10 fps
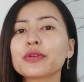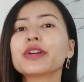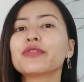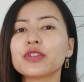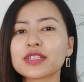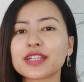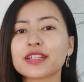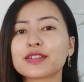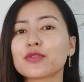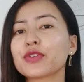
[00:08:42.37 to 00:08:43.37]
If you
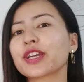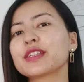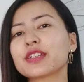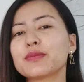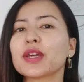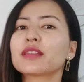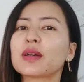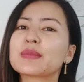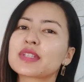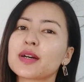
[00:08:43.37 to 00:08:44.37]
did, don't forget to give me a
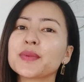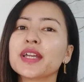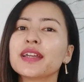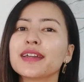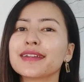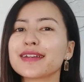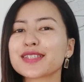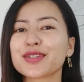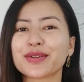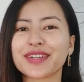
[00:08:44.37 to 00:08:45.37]
thumbs up, and I'll
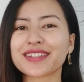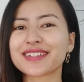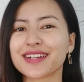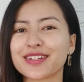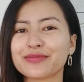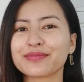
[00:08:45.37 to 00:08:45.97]
see you next time.